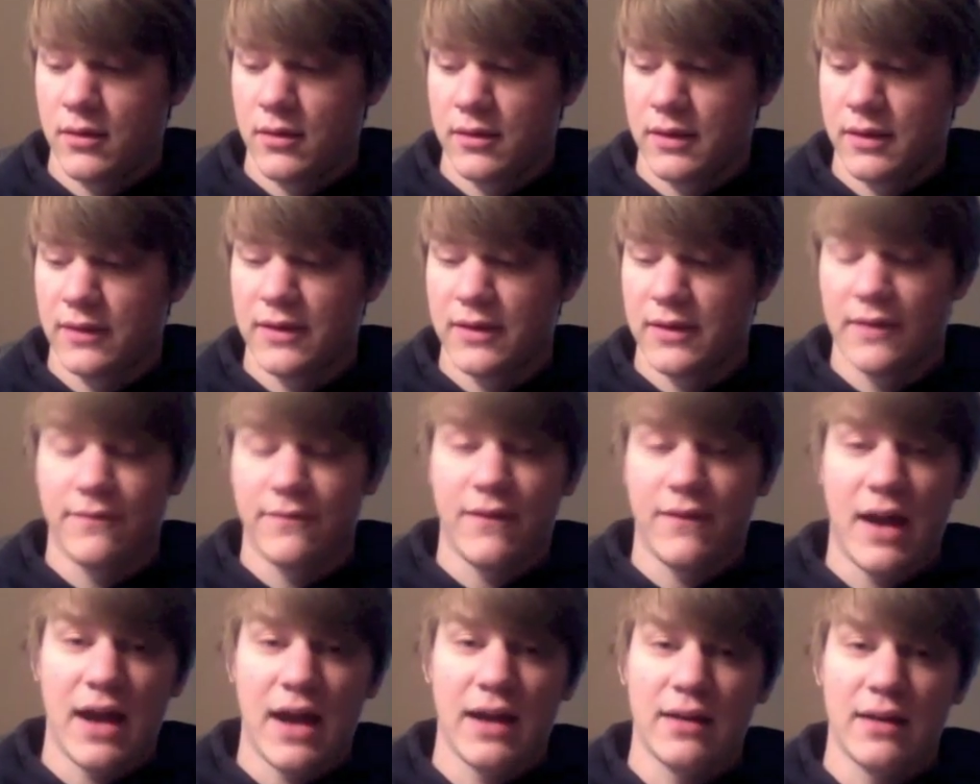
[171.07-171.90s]
That they
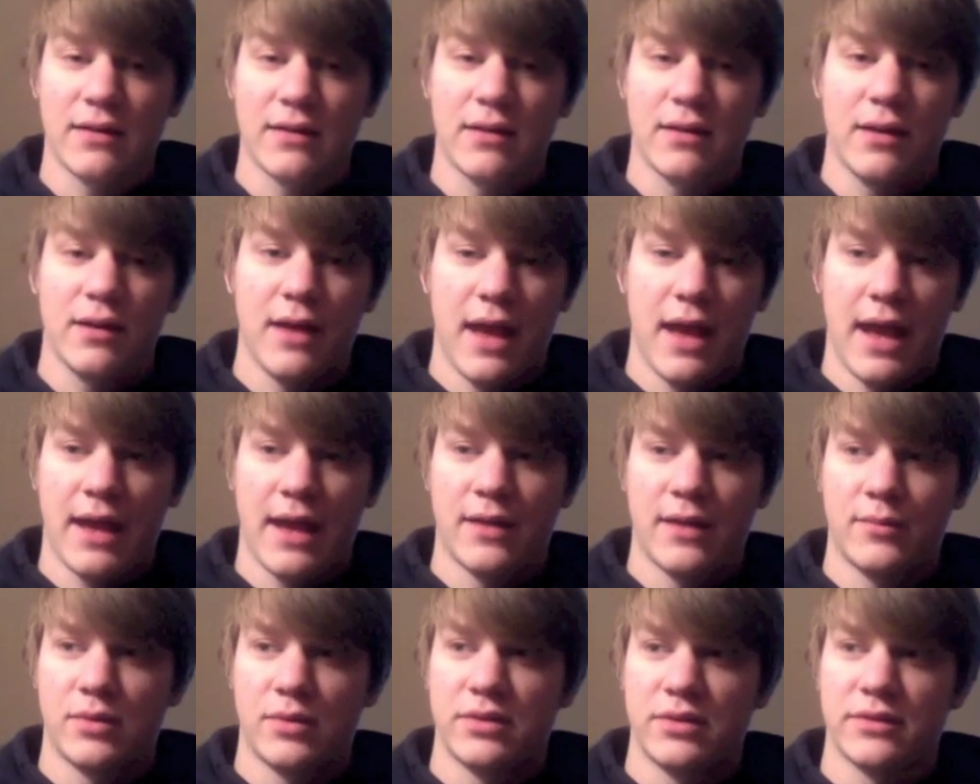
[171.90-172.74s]
find
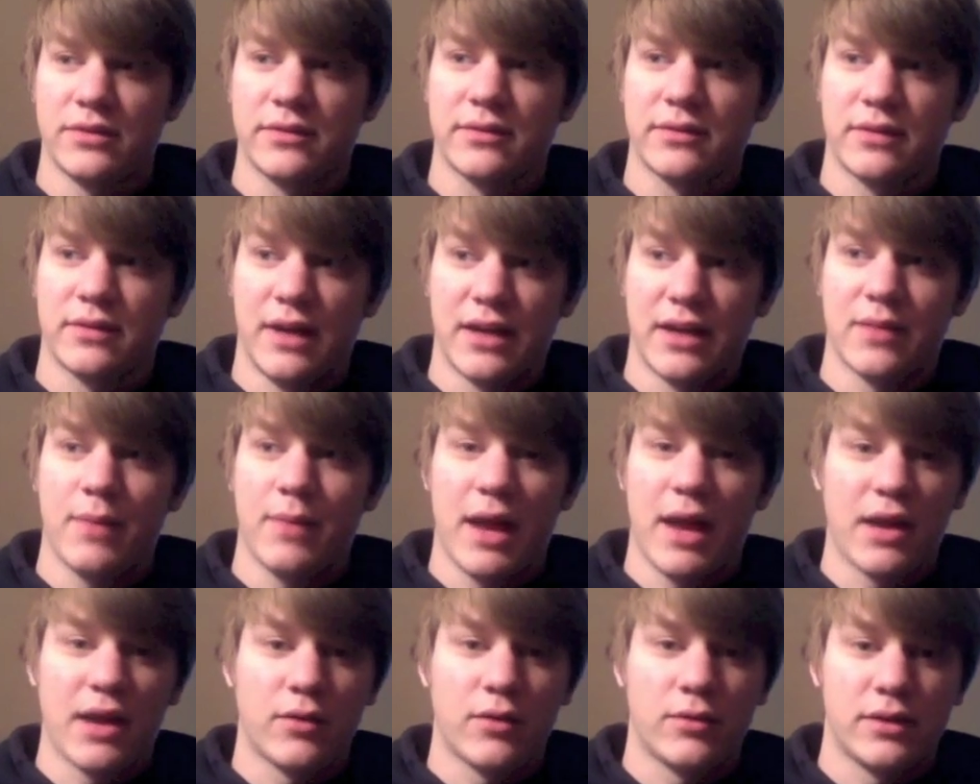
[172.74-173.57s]
animals like
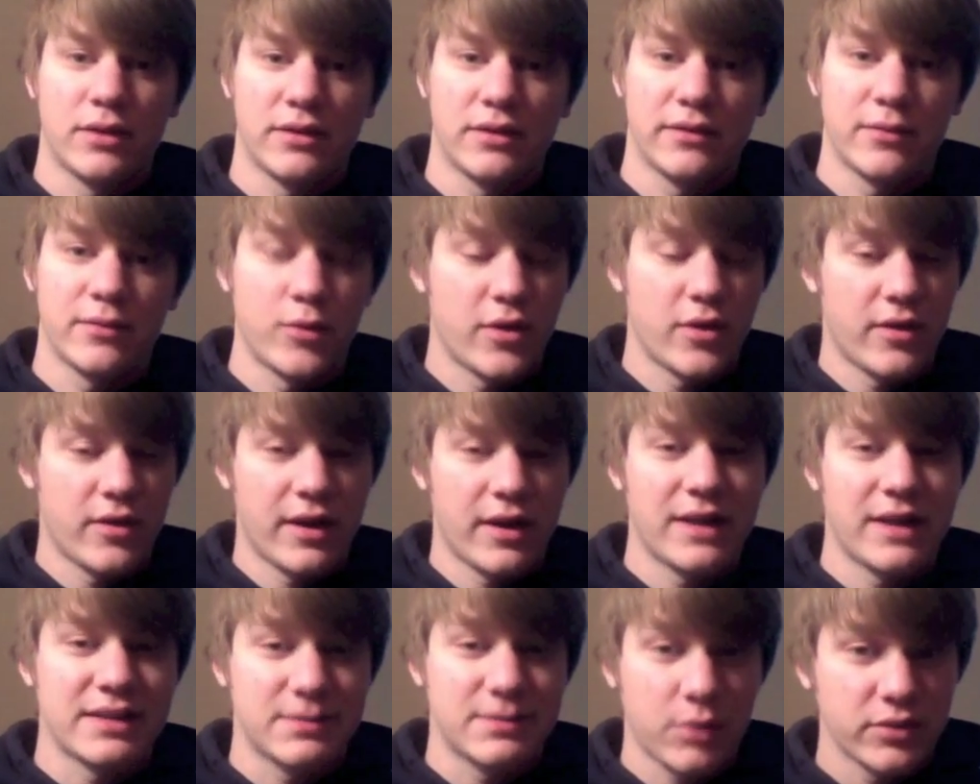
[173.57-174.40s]
penguins where they're
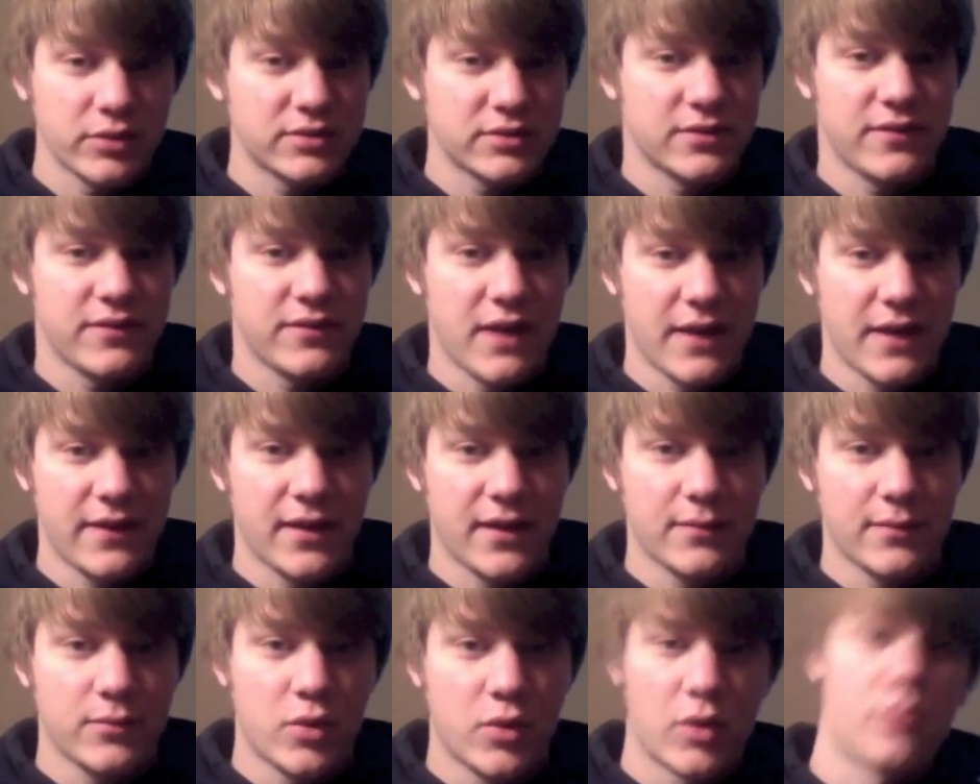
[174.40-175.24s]
not supposed to find
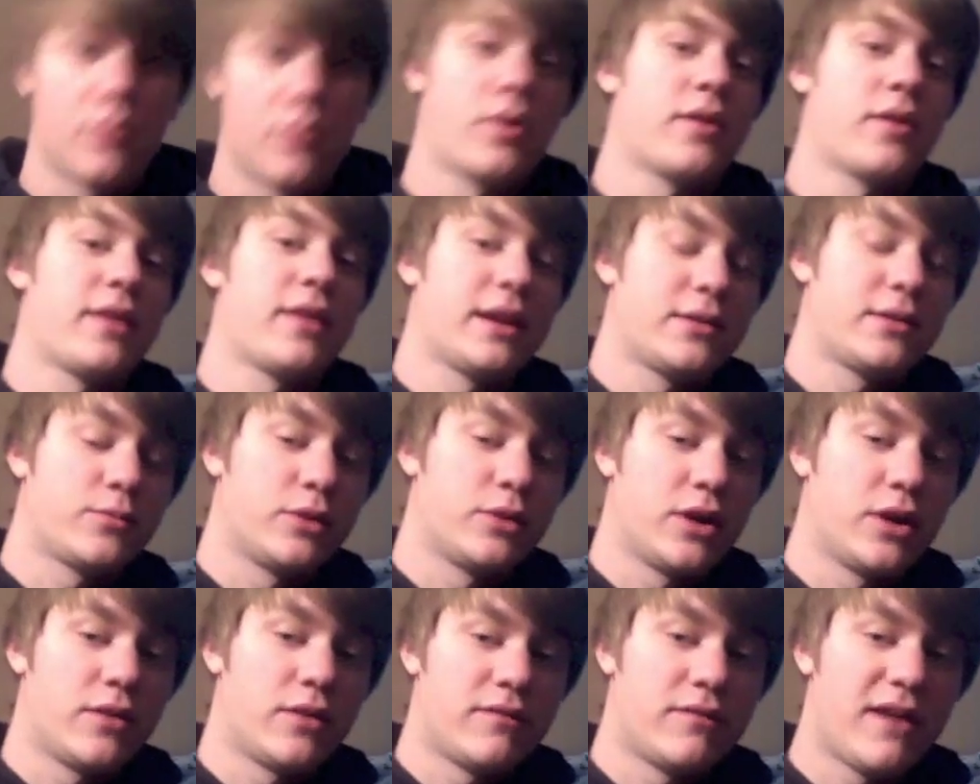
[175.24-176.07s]
them, or where
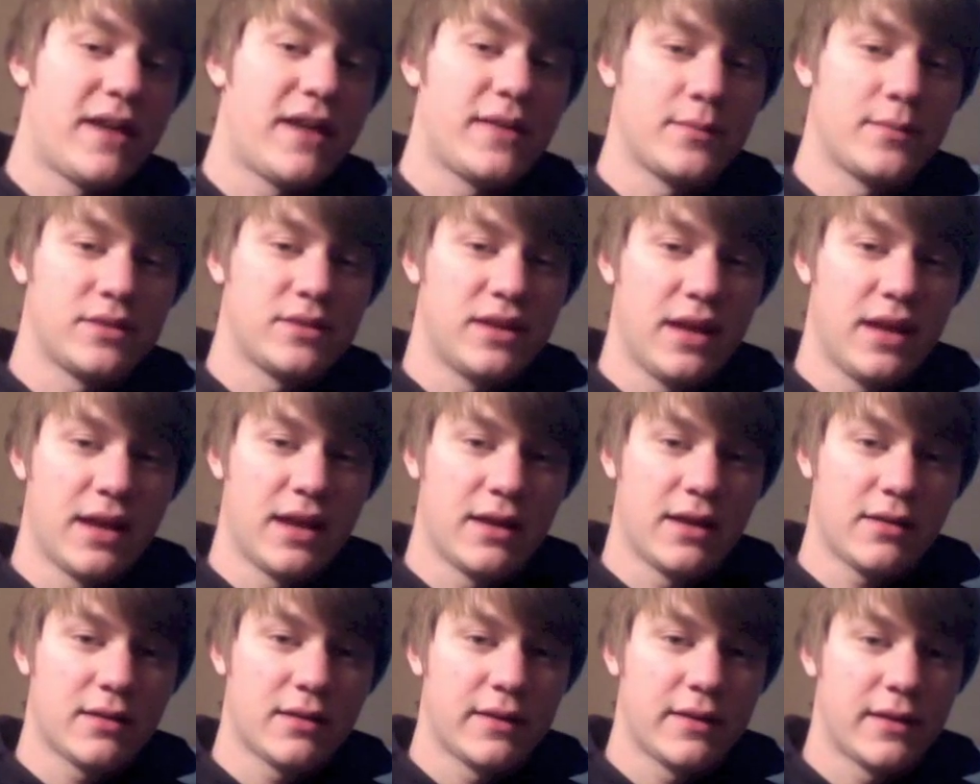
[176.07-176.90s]
we don't find them
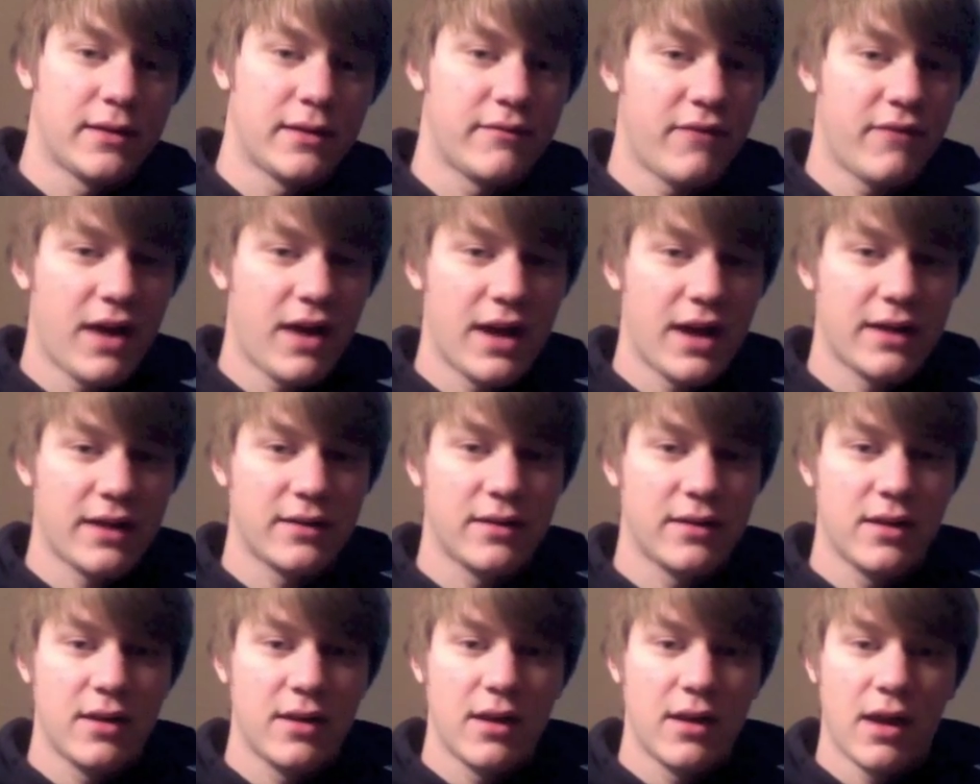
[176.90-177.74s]
today, and they find